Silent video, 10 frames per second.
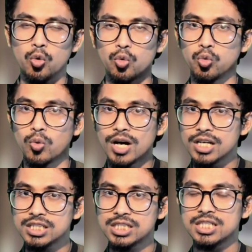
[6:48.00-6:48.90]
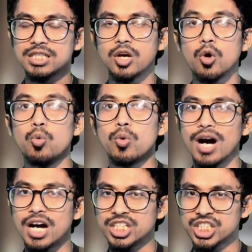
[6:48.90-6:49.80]
washed
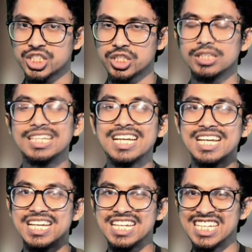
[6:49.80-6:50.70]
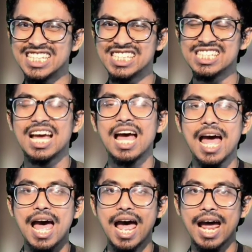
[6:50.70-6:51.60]
his
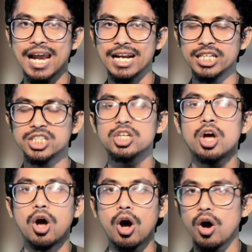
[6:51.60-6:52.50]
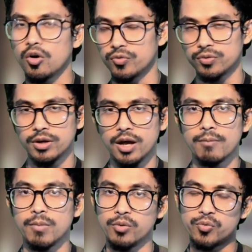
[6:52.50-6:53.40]
hands off.
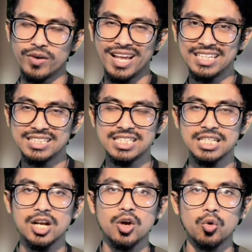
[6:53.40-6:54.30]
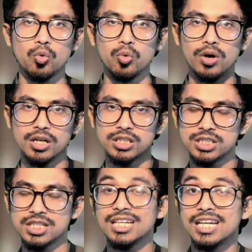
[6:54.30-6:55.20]
My friend
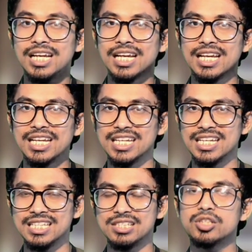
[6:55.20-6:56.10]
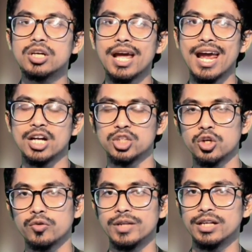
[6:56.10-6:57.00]
washed his hands
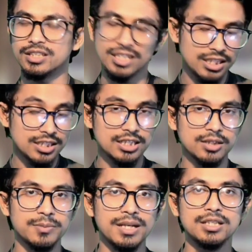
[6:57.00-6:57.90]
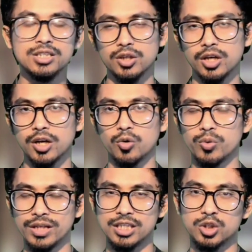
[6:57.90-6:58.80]
off. That it doesn't mean
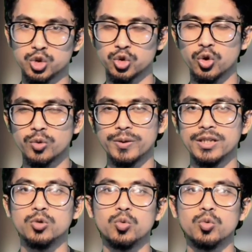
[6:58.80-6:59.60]
with soap he